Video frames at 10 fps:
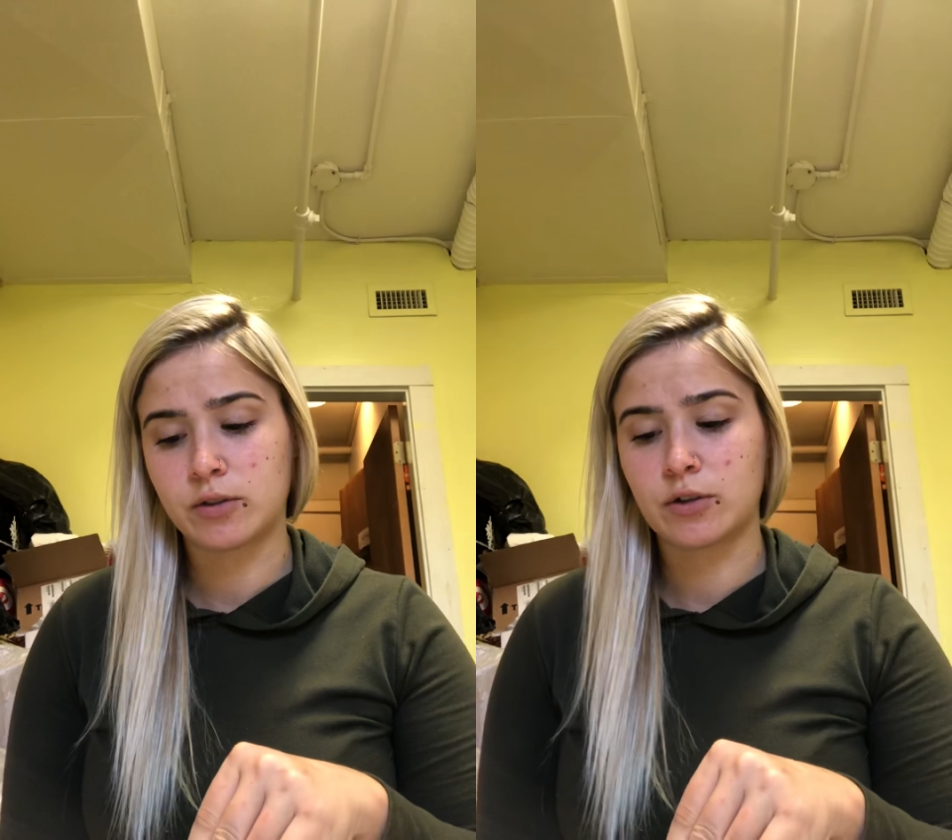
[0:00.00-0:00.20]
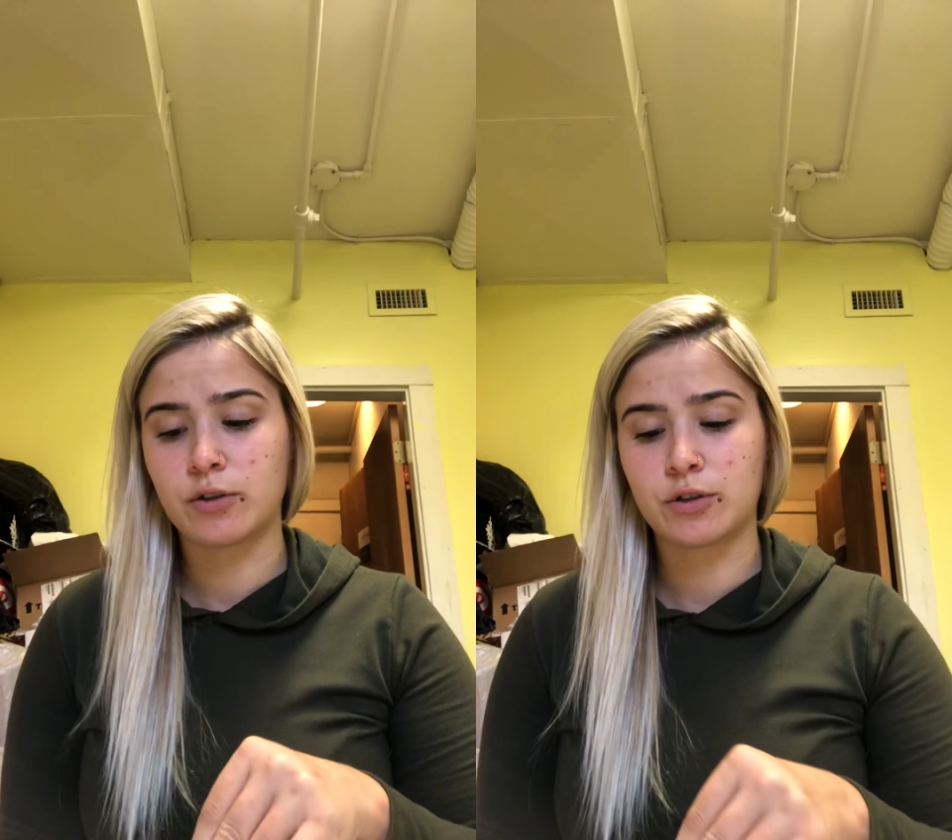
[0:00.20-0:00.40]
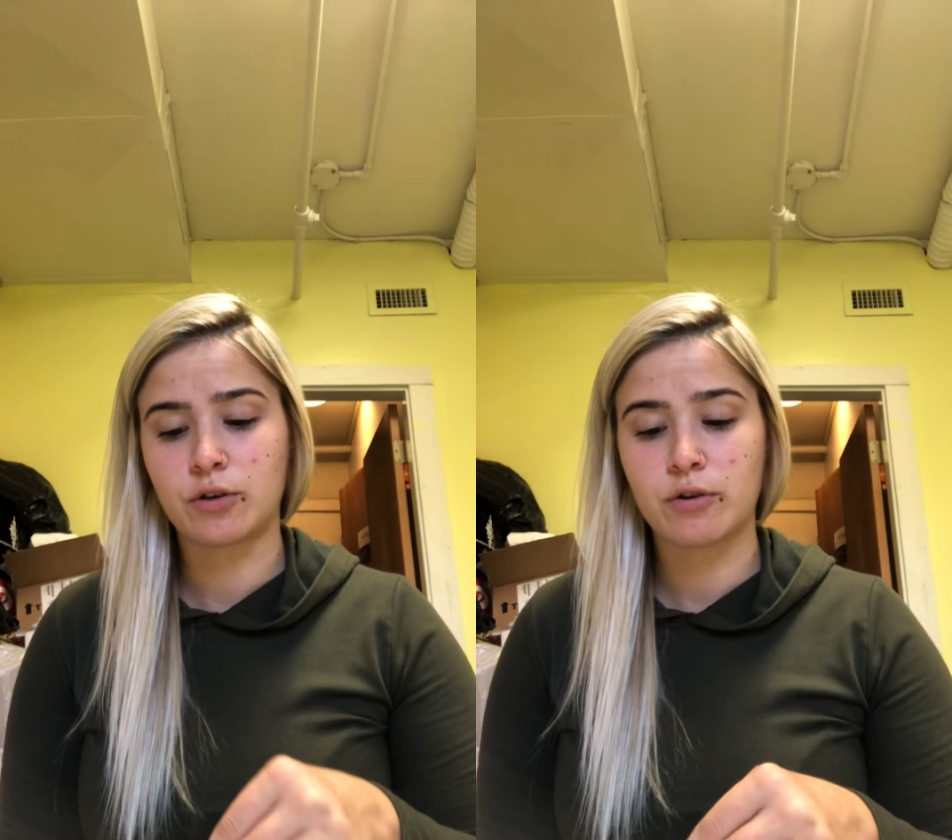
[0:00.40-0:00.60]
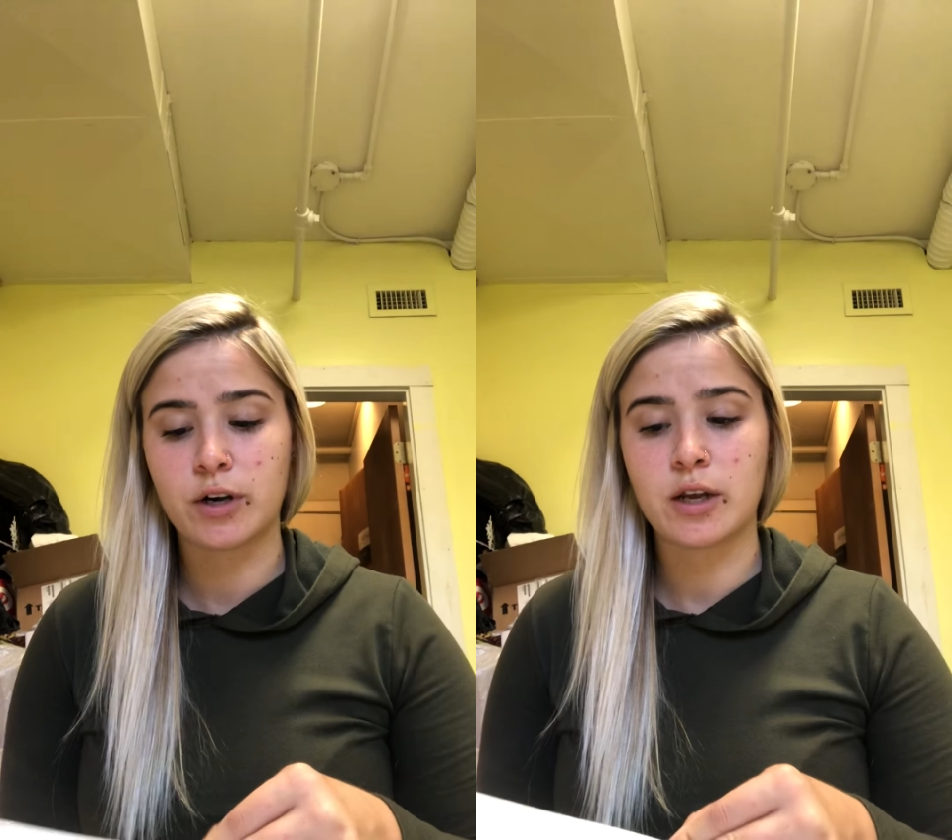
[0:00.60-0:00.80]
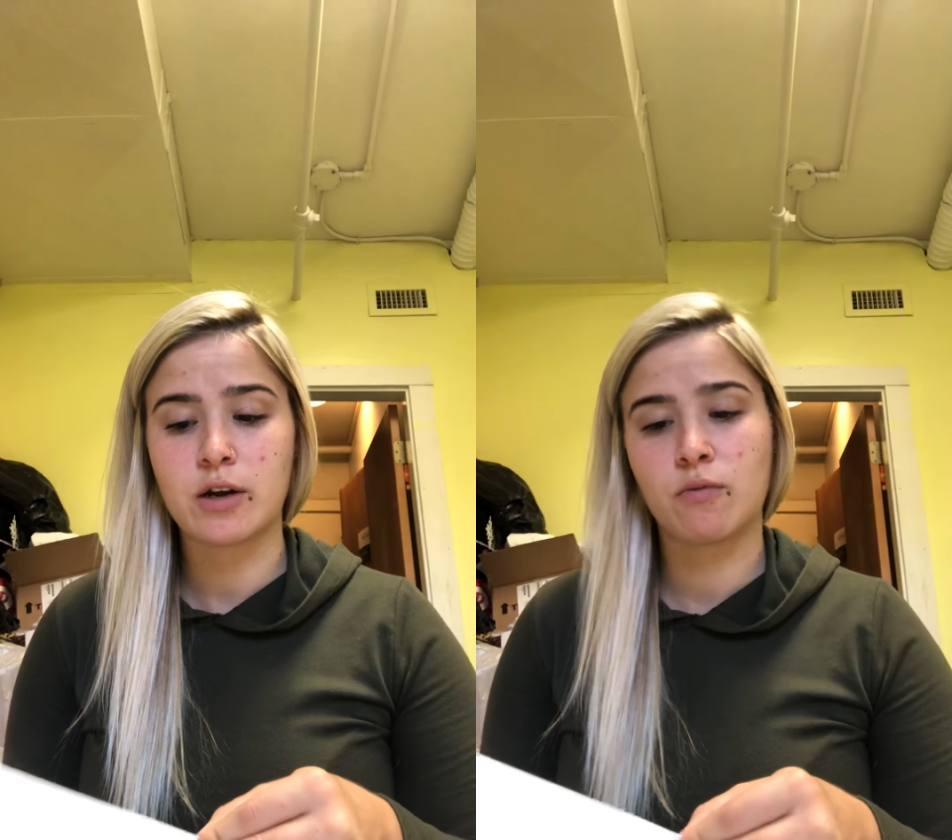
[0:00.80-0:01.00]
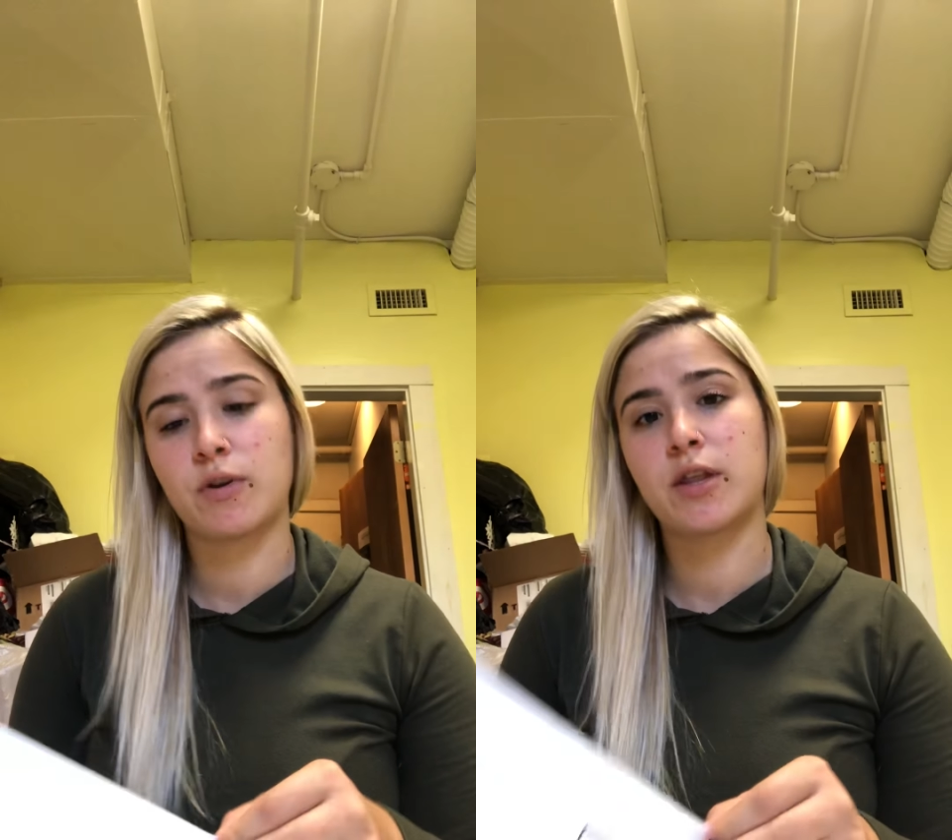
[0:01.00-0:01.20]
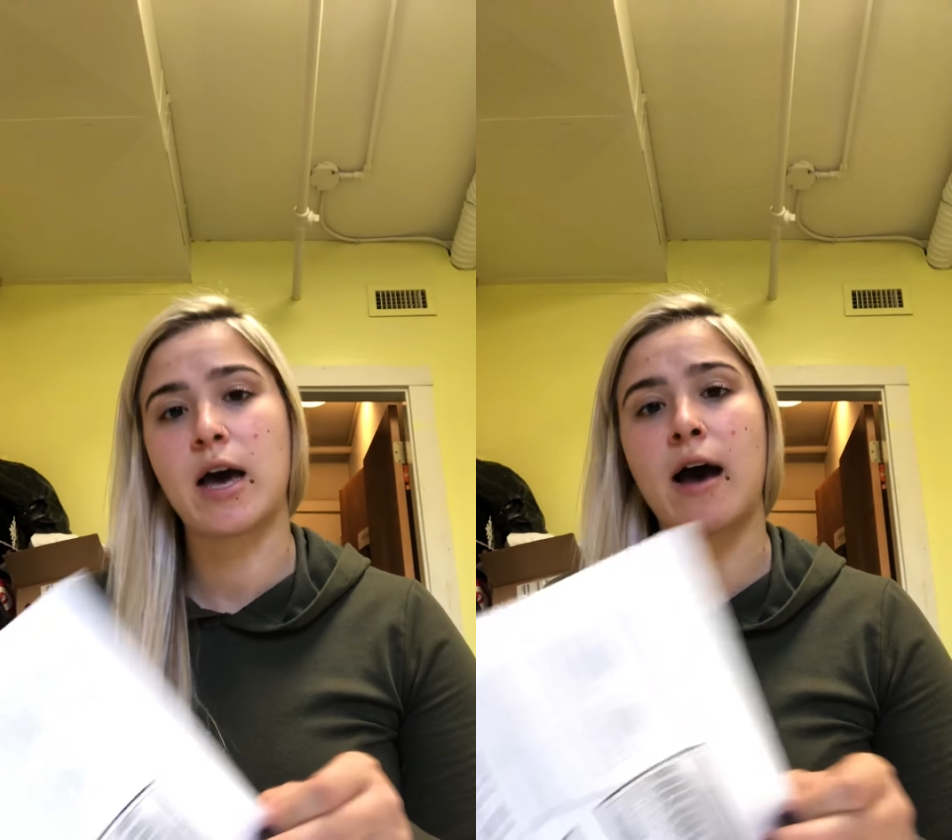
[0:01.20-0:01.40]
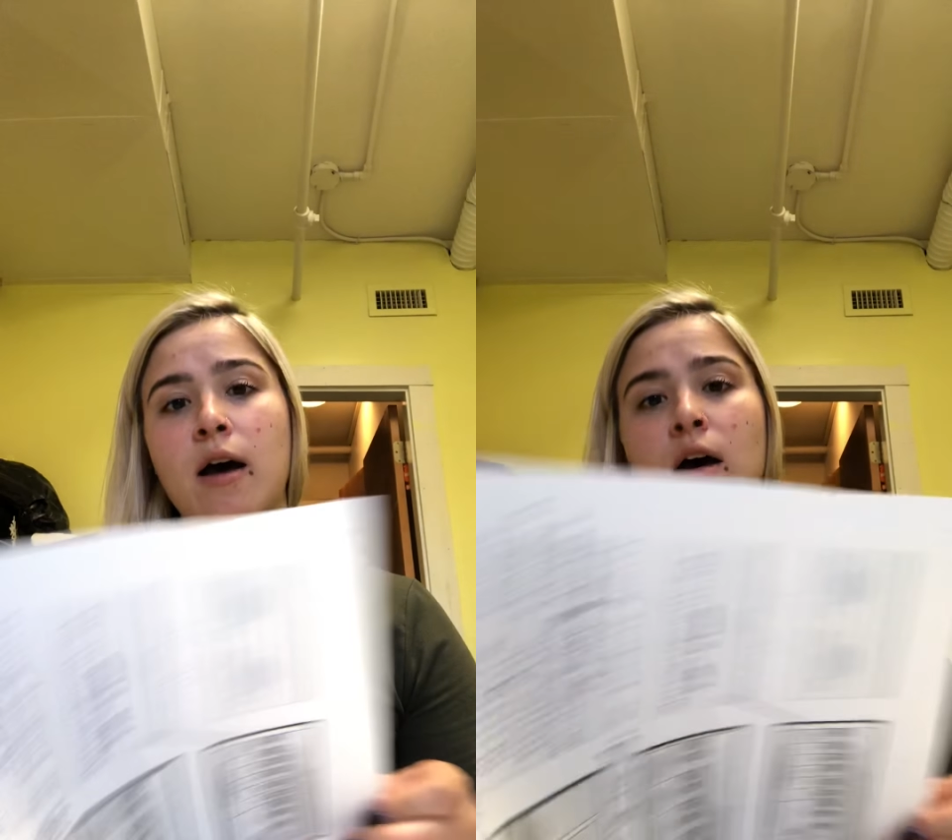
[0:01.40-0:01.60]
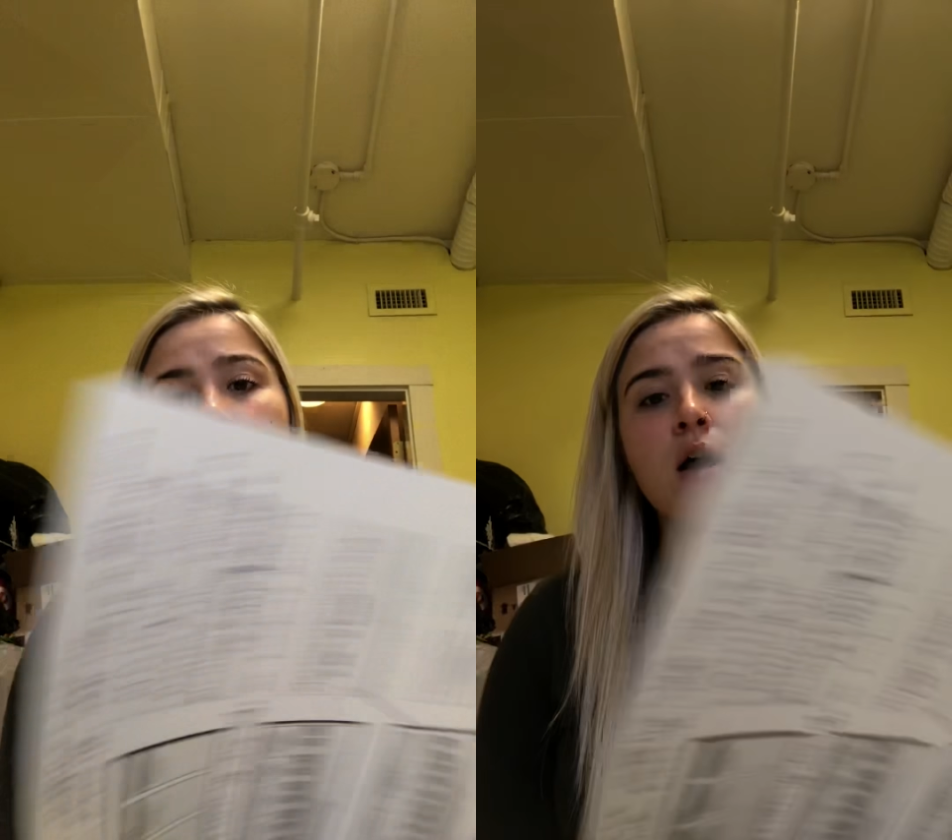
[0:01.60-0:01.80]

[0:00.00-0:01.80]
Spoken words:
So there's a grid here with that.